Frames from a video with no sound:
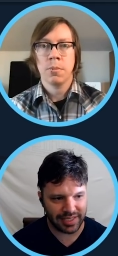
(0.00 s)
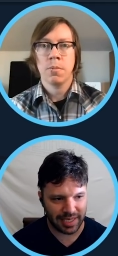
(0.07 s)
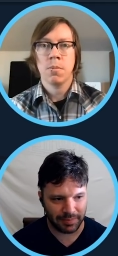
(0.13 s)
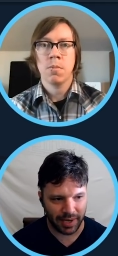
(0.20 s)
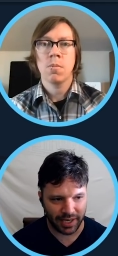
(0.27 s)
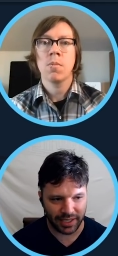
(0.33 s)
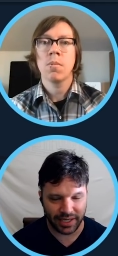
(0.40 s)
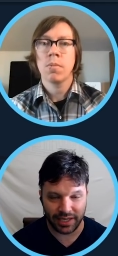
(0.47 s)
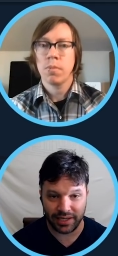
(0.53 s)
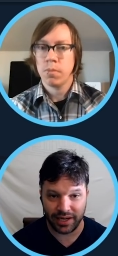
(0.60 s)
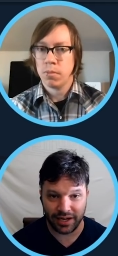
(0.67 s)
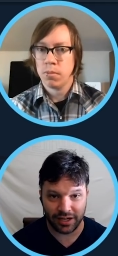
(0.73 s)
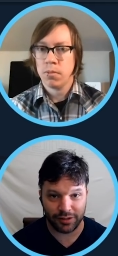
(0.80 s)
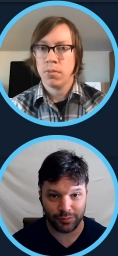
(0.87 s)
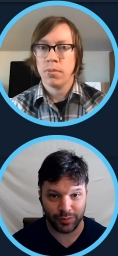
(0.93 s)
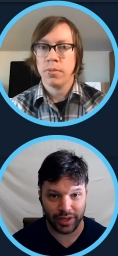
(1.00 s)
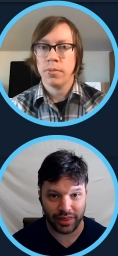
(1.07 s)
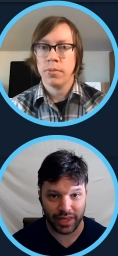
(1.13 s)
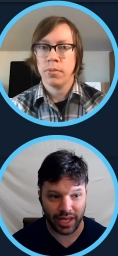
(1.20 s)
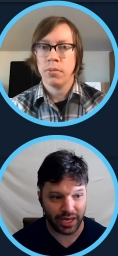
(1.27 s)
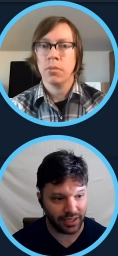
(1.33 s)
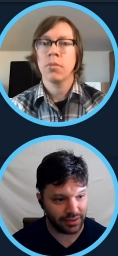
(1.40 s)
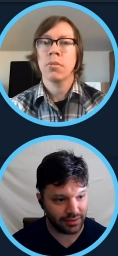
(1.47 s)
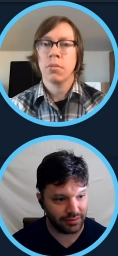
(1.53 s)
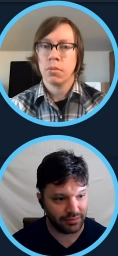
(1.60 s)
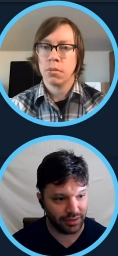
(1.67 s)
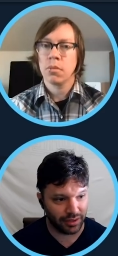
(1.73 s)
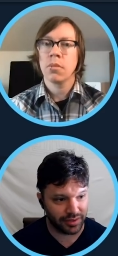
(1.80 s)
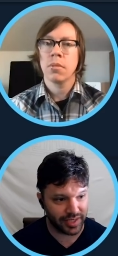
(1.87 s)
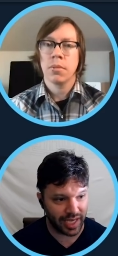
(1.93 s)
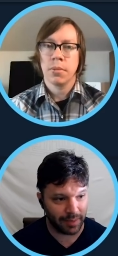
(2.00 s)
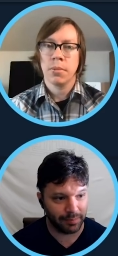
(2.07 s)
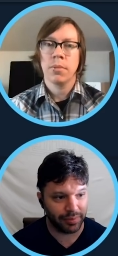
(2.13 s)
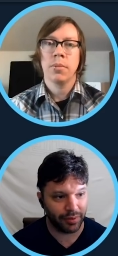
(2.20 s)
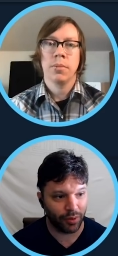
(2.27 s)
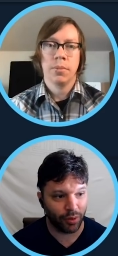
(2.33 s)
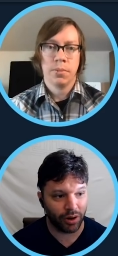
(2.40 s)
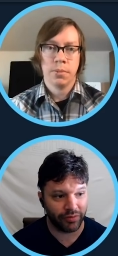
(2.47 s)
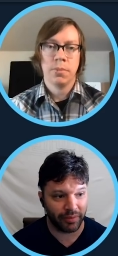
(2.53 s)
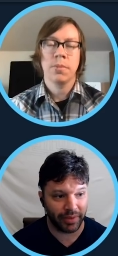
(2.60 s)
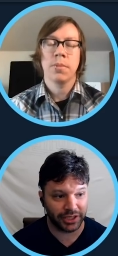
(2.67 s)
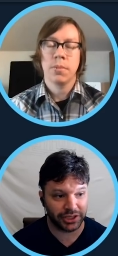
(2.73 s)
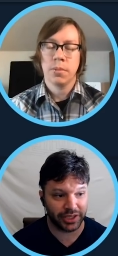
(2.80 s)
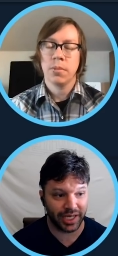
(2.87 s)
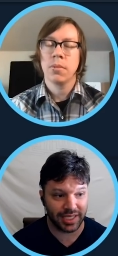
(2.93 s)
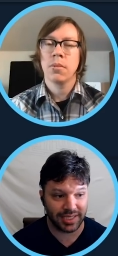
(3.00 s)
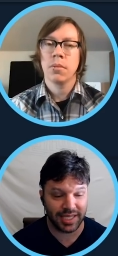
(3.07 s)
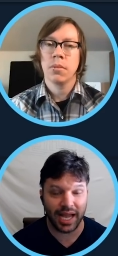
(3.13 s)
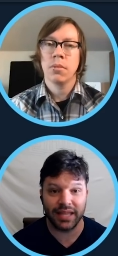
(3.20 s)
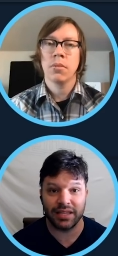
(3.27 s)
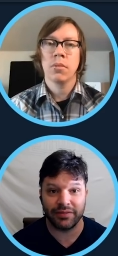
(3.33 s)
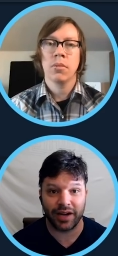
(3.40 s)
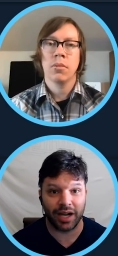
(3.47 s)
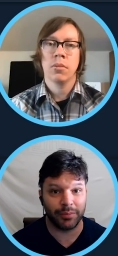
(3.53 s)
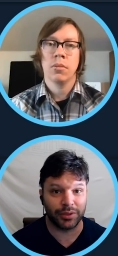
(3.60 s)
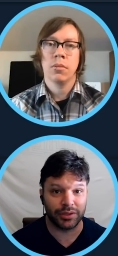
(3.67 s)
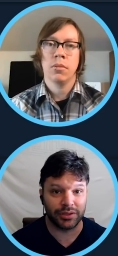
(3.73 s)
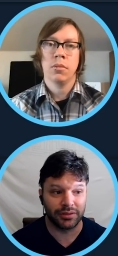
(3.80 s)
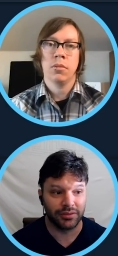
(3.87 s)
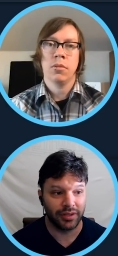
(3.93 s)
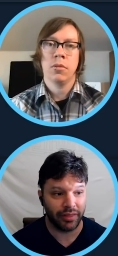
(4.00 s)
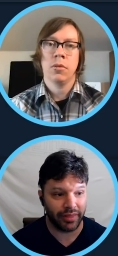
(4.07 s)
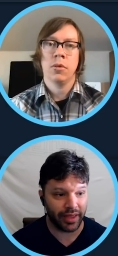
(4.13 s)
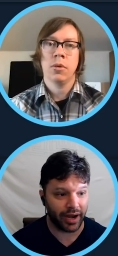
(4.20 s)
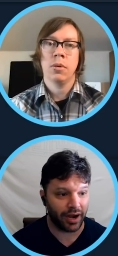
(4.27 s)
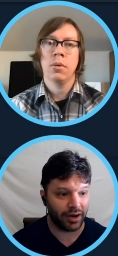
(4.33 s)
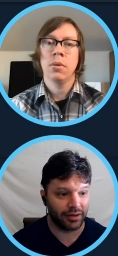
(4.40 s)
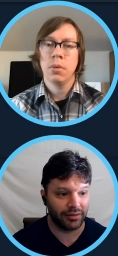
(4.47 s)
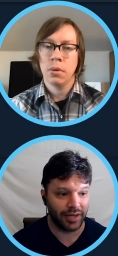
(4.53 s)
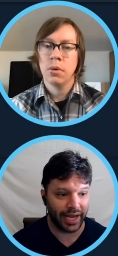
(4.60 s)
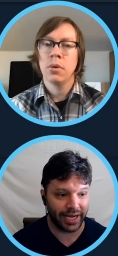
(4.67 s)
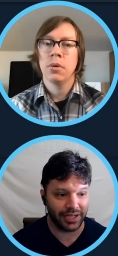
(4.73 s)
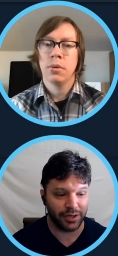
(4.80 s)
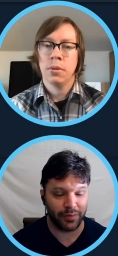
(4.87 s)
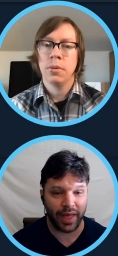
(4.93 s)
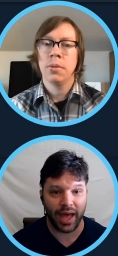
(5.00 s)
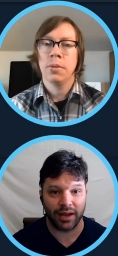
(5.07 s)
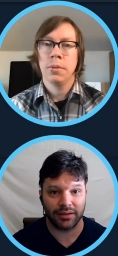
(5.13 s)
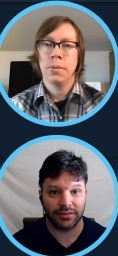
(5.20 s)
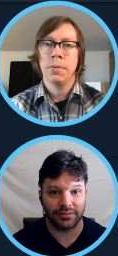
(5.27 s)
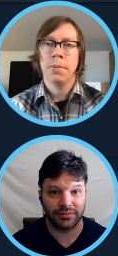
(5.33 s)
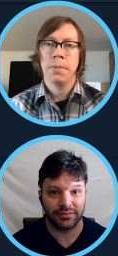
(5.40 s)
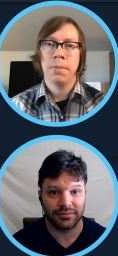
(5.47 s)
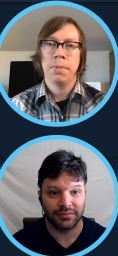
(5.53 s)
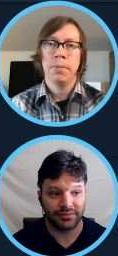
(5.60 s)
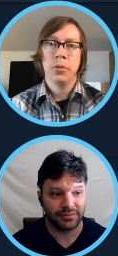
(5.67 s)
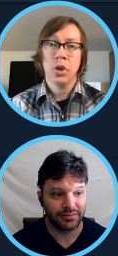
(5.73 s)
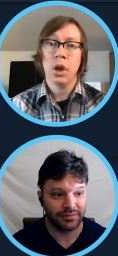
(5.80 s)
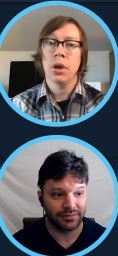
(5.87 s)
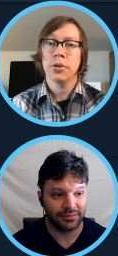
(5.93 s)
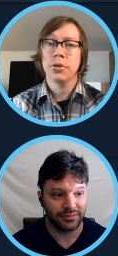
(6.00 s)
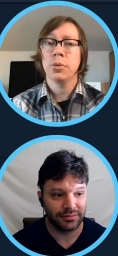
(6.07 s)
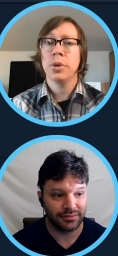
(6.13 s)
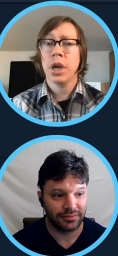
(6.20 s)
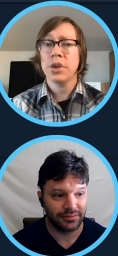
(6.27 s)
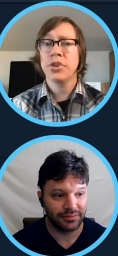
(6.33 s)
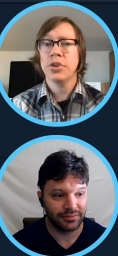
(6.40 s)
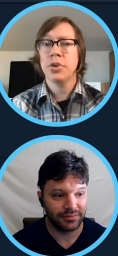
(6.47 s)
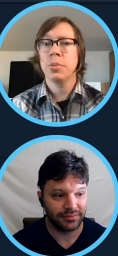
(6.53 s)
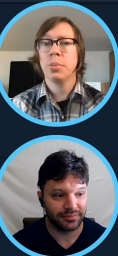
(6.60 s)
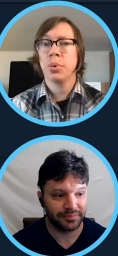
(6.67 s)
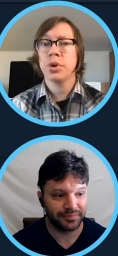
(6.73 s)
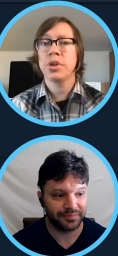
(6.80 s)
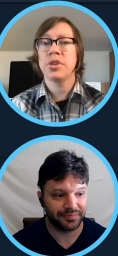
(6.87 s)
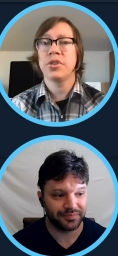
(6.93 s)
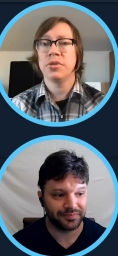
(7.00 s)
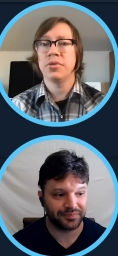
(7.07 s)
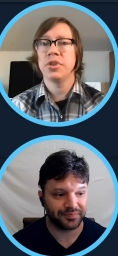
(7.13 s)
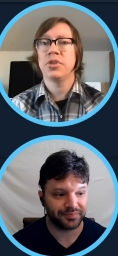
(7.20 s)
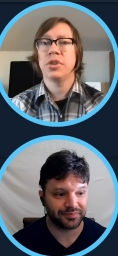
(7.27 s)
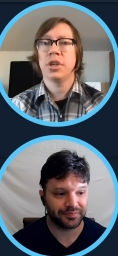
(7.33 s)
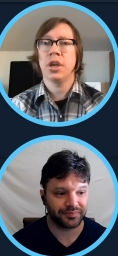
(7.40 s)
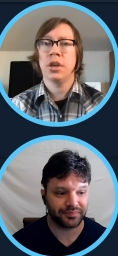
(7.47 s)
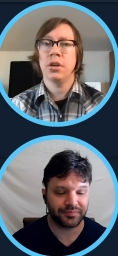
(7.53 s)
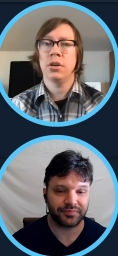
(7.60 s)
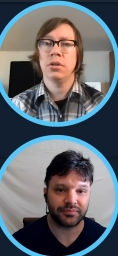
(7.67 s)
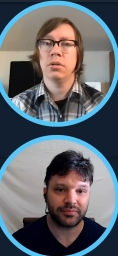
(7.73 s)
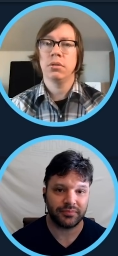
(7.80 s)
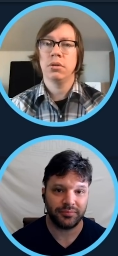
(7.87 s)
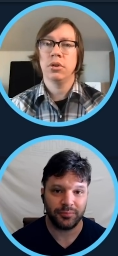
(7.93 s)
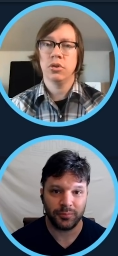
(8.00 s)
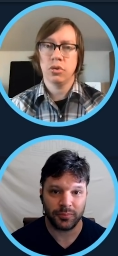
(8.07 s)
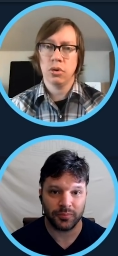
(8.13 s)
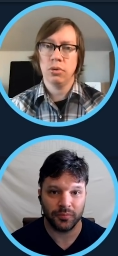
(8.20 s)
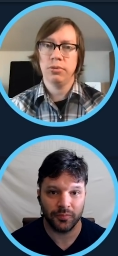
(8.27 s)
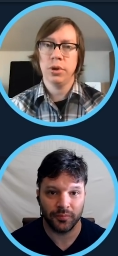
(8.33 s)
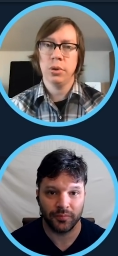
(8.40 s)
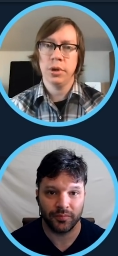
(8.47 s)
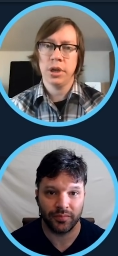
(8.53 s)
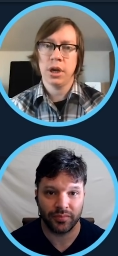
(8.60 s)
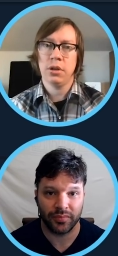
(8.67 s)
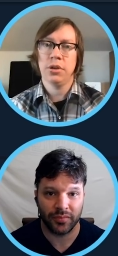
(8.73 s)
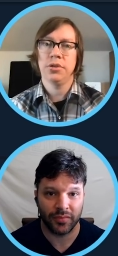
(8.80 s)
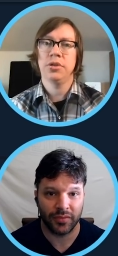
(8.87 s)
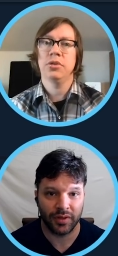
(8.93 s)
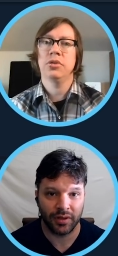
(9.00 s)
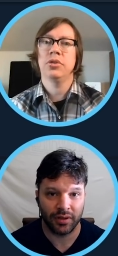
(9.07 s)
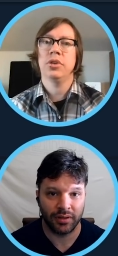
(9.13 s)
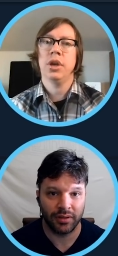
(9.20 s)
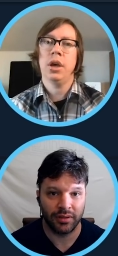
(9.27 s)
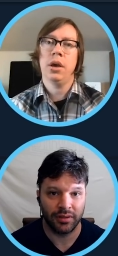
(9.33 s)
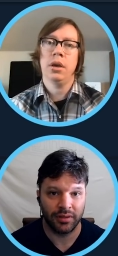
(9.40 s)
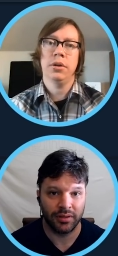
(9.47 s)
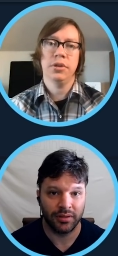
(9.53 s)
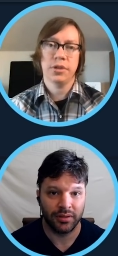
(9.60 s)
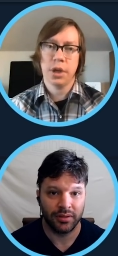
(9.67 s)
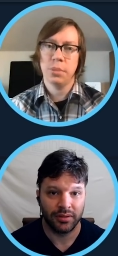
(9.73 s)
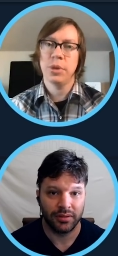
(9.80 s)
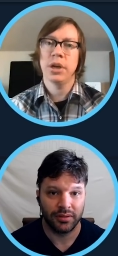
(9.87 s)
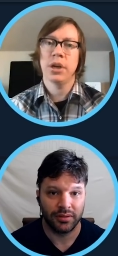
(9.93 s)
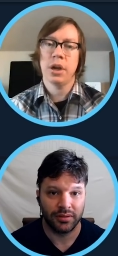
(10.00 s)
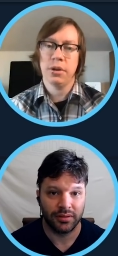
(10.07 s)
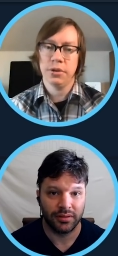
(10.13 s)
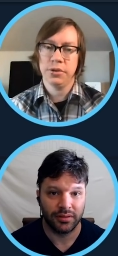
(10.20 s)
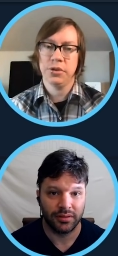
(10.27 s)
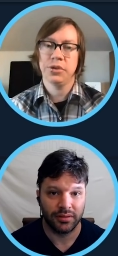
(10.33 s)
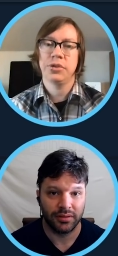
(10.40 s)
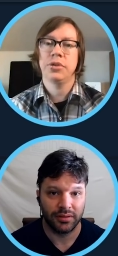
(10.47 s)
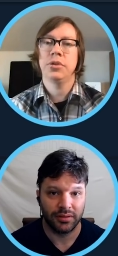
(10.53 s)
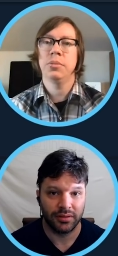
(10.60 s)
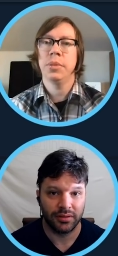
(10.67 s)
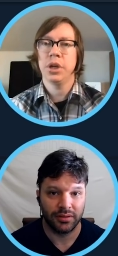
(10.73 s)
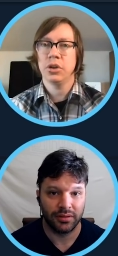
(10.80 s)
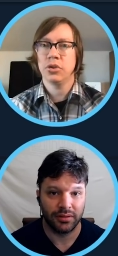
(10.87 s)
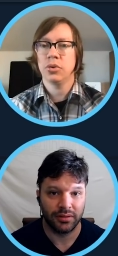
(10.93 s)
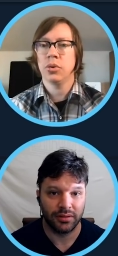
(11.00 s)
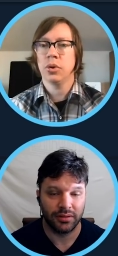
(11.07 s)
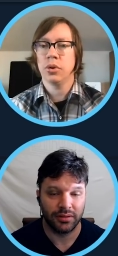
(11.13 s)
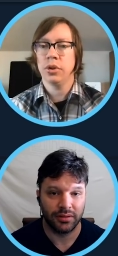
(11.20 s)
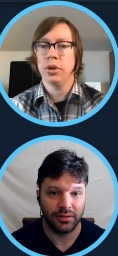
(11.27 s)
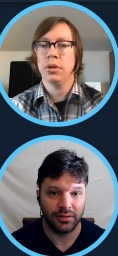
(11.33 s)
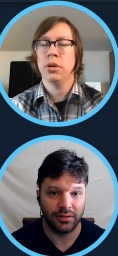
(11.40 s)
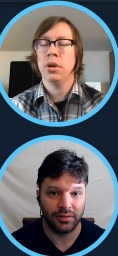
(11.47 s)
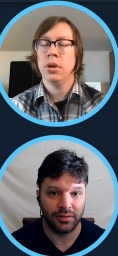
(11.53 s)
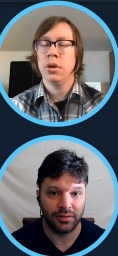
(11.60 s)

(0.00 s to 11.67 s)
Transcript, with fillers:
Speaker 1: I'm not going to get here with a null temp, or if I make sure I assign the variable there, I can do that.
Speaker 2: Yeah, so we actually do pretty sophisticated control flow analysis and assignment analysis to make sure that